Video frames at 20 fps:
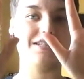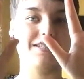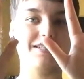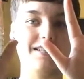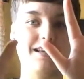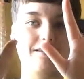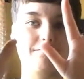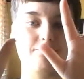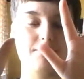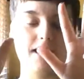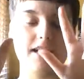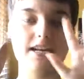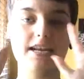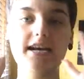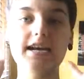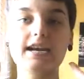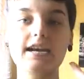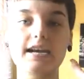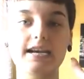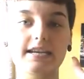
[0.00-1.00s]
did that right.
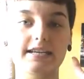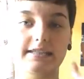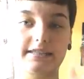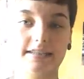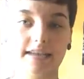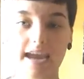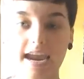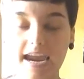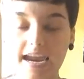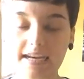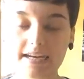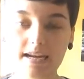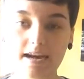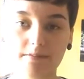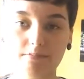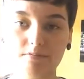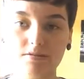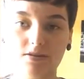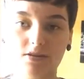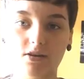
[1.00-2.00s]
It's 8
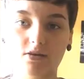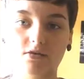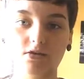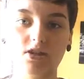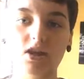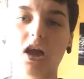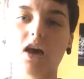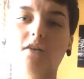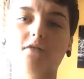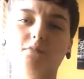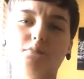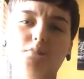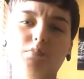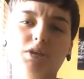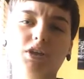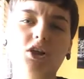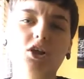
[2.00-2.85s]
episodes of